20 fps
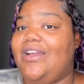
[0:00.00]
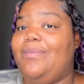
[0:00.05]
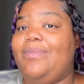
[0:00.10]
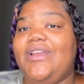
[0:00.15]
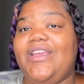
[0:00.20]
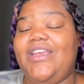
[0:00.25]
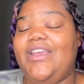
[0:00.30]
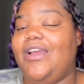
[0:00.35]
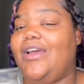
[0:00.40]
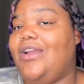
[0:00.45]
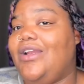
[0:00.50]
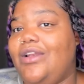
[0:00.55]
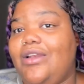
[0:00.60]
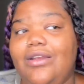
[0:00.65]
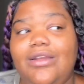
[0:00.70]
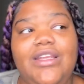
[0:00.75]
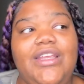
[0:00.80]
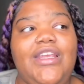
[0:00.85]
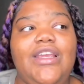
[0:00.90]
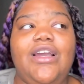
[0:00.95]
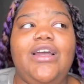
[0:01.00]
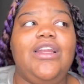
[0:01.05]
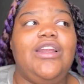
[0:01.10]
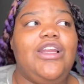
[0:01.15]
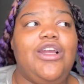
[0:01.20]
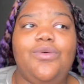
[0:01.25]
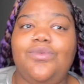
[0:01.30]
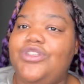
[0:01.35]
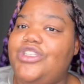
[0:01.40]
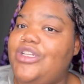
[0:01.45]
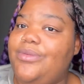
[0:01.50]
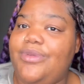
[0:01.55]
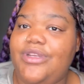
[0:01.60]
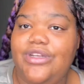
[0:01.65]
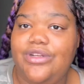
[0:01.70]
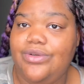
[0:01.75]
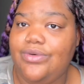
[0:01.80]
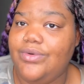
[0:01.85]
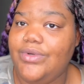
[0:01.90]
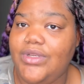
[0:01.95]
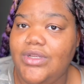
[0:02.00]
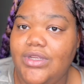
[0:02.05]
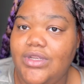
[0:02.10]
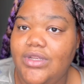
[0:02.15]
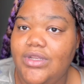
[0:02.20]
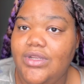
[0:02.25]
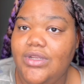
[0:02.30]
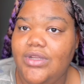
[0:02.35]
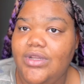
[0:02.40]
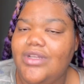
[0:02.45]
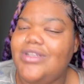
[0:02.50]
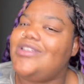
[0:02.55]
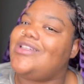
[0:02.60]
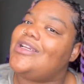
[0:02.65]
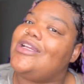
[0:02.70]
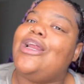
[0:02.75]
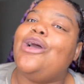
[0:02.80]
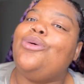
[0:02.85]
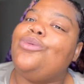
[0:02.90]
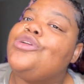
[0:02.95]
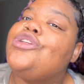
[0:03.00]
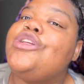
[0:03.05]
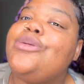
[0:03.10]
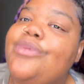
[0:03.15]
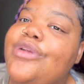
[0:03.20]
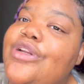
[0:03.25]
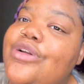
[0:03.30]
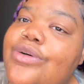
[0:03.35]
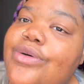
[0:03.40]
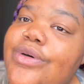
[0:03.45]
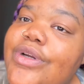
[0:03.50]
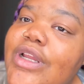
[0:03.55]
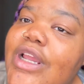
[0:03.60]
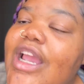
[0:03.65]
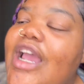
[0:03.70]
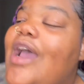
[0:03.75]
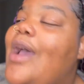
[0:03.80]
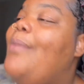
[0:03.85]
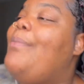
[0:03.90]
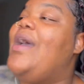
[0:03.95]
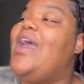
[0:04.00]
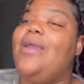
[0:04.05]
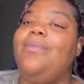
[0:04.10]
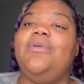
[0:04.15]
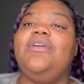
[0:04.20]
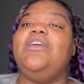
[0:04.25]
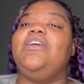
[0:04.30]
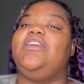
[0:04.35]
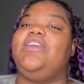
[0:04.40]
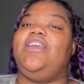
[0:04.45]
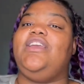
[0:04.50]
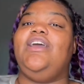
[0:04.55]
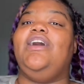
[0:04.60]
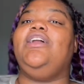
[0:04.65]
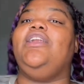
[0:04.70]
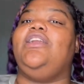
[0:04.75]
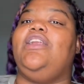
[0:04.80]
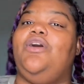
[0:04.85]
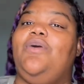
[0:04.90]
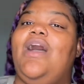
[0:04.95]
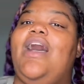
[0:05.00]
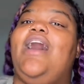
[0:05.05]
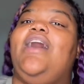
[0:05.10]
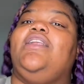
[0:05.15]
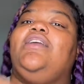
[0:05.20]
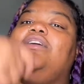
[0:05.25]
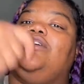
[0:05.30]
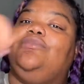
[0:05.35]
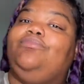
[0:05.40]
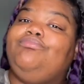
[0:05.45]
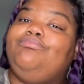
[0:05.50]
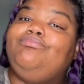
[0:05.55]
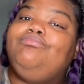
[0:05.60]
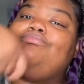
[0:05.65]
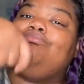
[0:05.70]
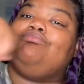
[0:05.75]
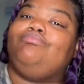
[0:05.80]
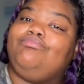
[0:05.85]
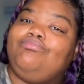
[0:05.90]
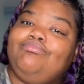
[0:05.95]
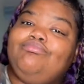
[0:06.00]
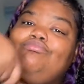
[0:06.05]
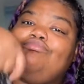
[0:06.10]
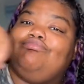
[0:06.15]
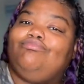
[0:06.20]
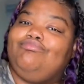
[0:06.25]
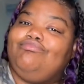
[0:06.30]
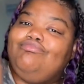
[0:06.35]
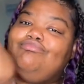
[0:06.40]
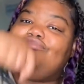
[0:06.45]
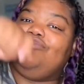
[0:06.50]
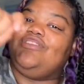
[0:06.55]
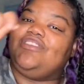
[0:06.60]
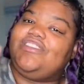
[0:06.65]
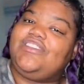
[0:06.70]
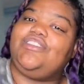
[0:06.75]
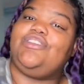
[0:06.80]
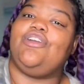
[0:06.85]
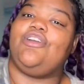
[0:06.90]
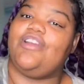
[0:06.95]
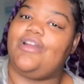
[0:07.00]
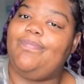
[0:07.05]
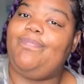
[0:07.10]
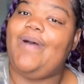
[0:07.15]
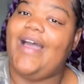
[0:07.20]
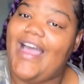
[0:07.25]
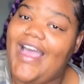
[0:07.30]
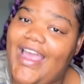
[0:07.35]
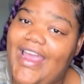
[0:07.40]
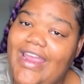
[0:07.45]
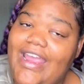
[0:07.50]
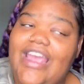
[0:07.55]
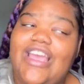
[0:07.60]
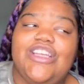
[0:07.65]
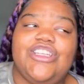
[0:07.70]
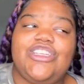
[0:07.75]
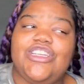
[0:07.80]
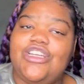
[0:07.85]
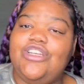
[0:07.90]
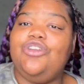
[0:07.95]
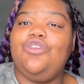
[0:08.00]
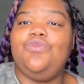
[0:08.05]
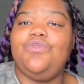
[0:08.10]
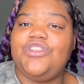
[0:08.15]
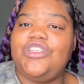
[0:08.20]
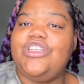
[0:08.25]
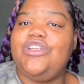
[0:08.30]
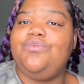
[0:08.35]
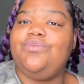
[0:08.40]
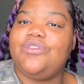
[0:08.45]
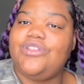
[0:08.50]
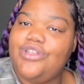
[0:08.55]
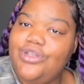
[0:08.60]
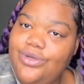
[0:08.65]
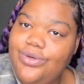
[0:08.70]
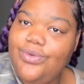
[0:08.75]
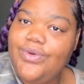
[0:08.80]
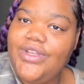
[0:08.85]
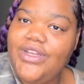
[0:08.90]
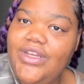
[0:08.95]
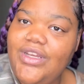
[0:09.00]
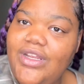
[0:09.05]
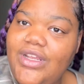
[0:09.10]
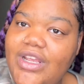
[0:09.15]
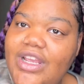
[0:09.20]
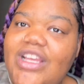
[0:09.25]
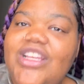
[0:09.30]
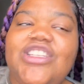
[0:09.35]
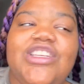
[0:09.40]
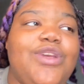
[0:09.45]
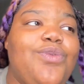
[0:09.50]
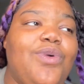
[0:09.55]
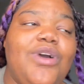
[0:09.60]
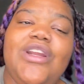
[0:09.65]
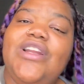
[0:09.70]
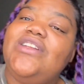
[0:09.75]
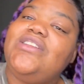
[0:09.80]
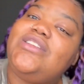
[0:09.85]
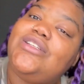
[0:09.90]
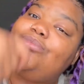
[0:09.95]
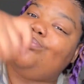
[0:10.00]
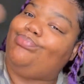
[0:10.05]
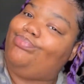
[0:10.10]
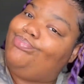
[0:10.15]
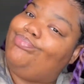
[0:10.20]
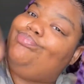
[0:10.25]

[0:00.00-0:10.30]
but Kianna know what she be doing. She know what she be doing. Baby, Kianna know how to stir the pot. She knew what she was doing. She wanted to